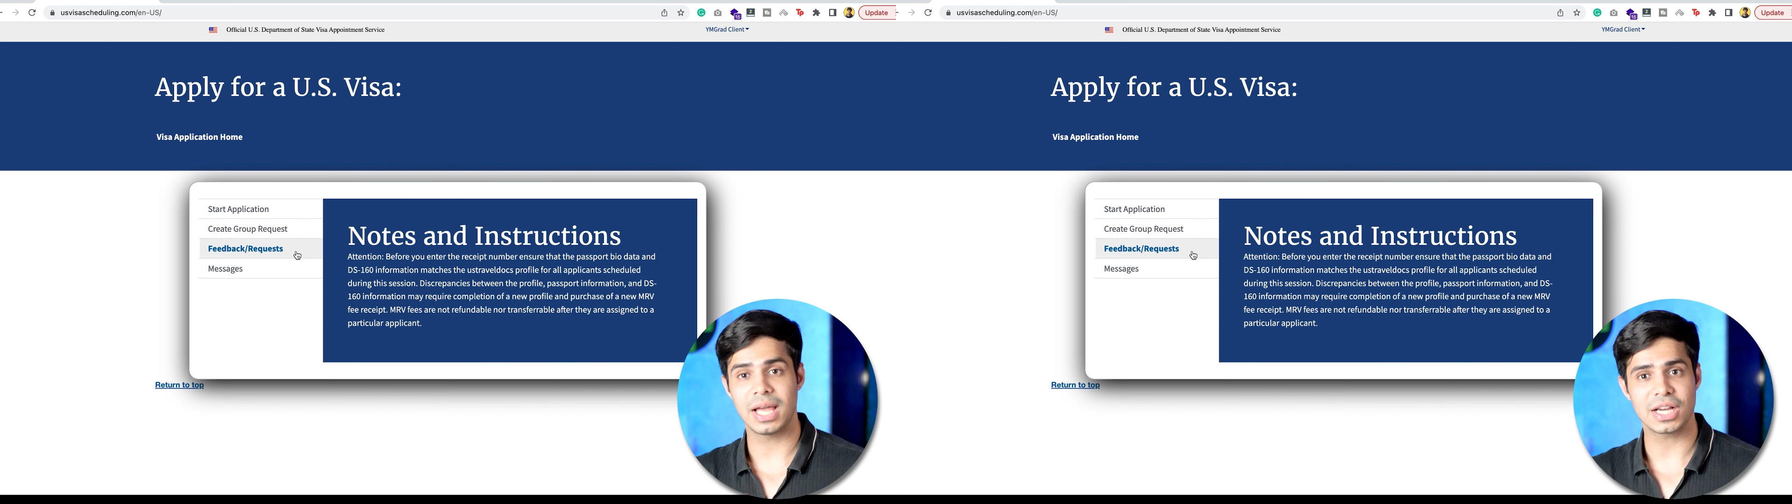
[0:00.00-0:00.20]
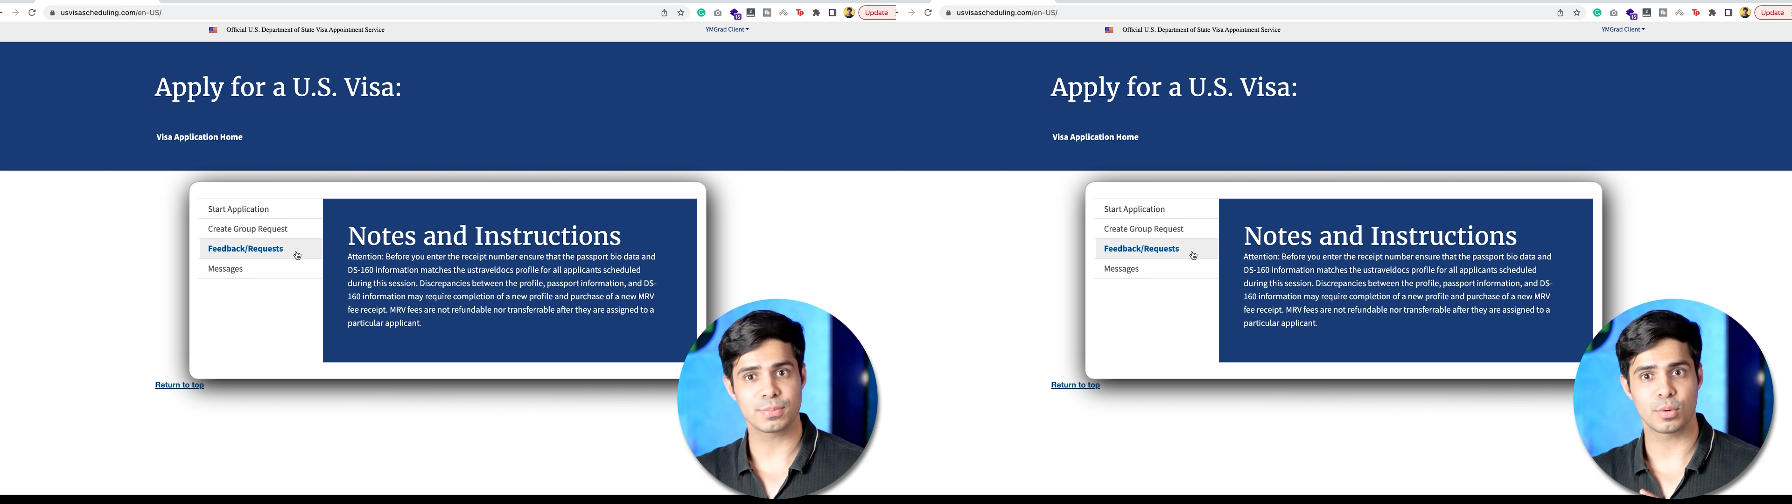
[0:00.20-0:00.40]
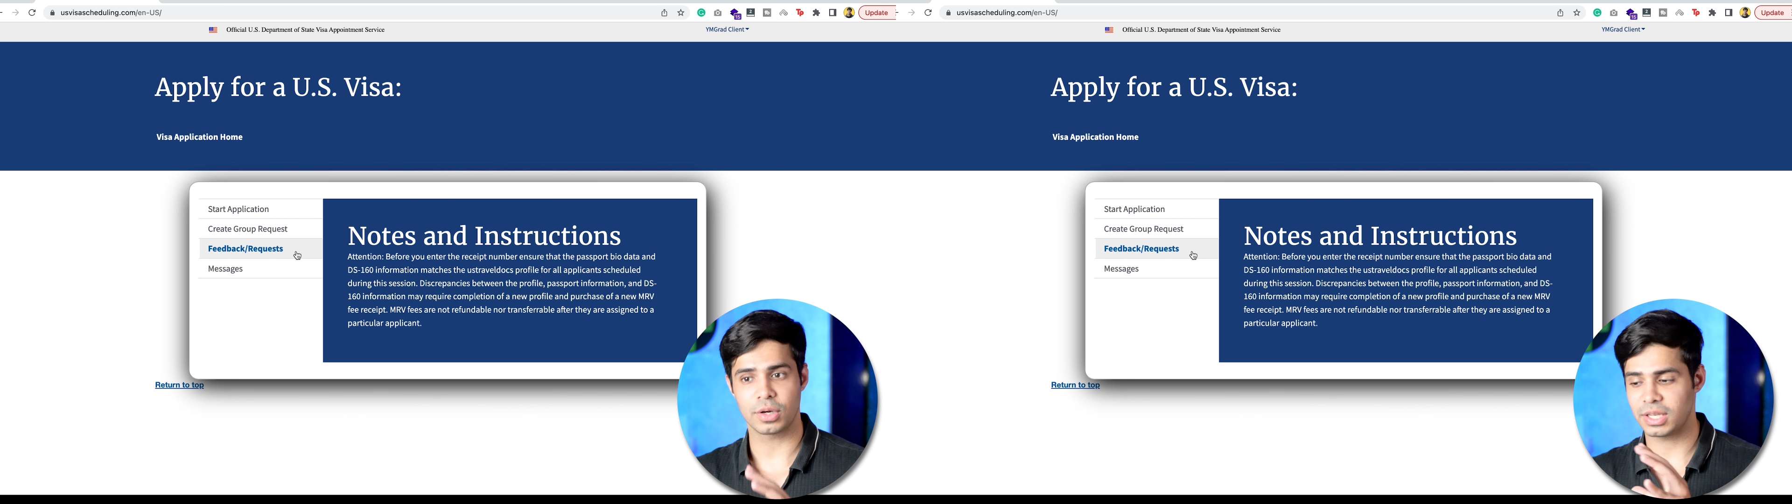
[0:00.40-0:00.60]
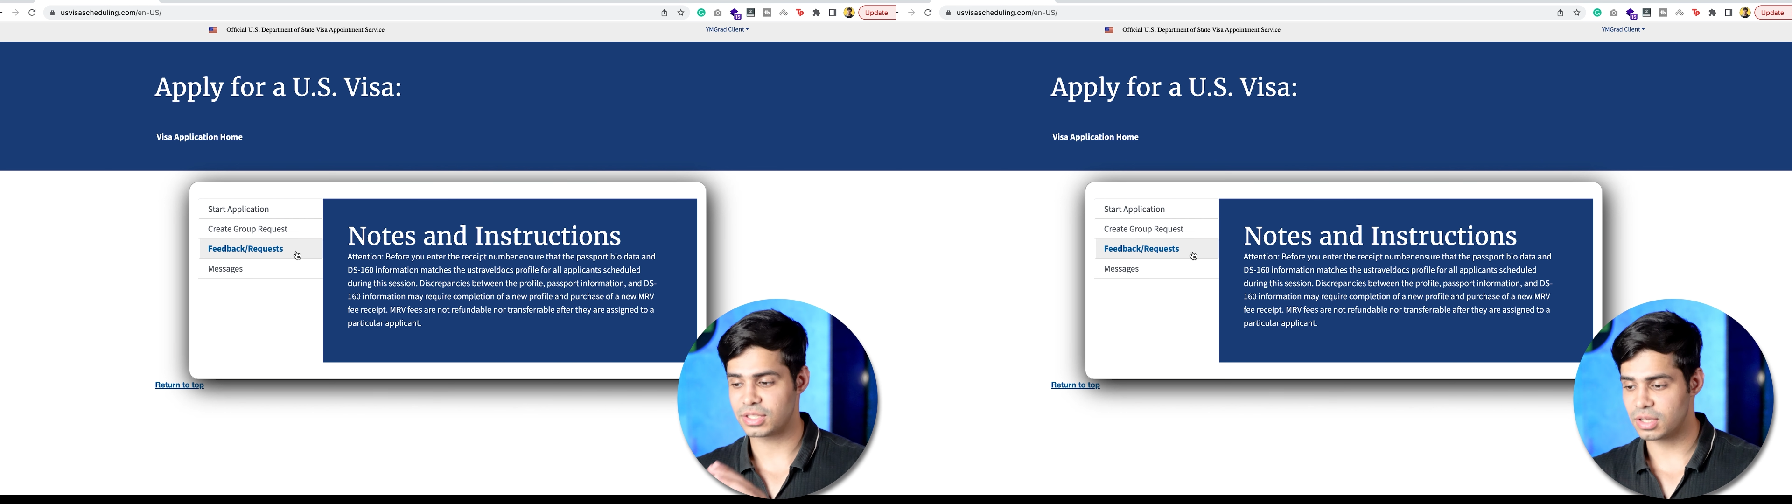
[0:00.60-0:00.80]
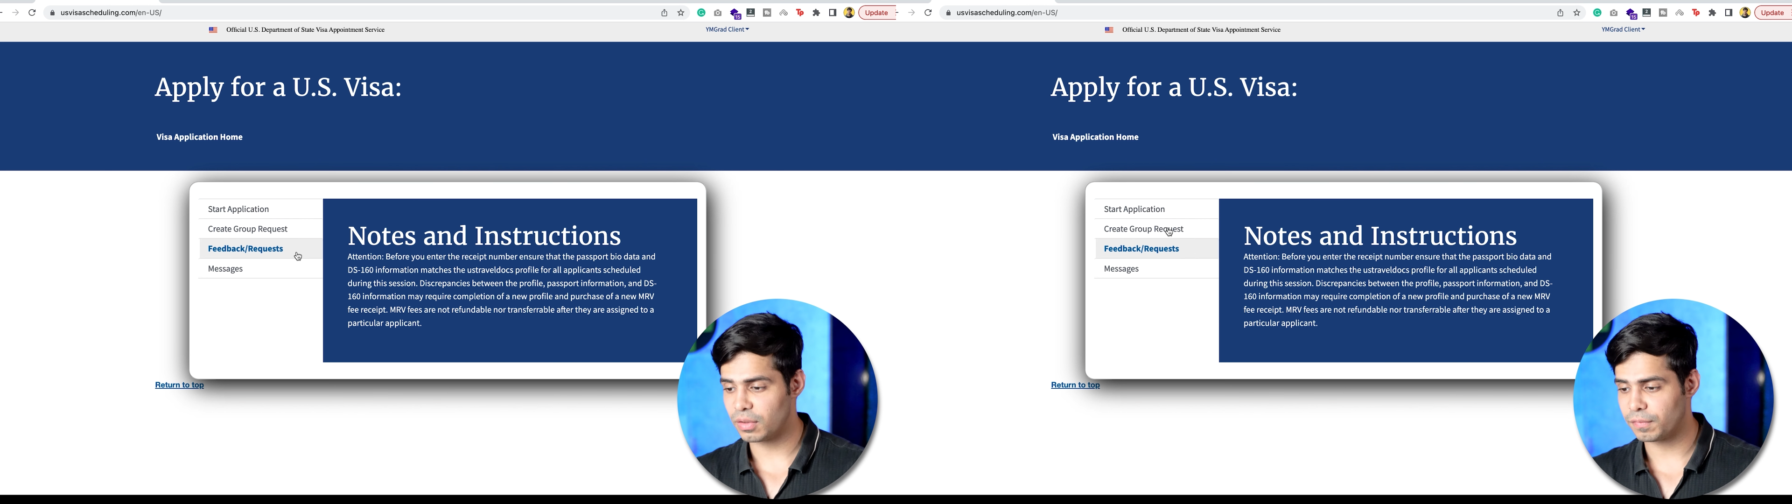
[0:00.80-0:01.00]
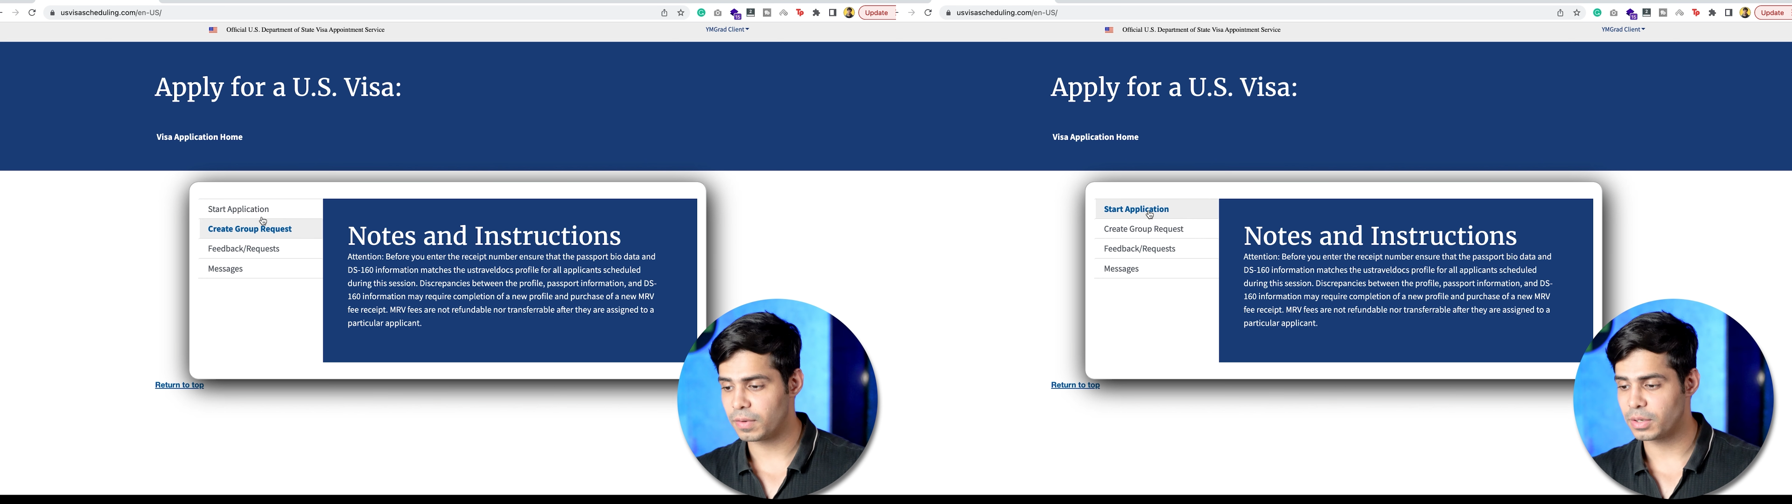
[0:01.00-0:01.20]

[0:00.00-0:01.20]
dashboard itself,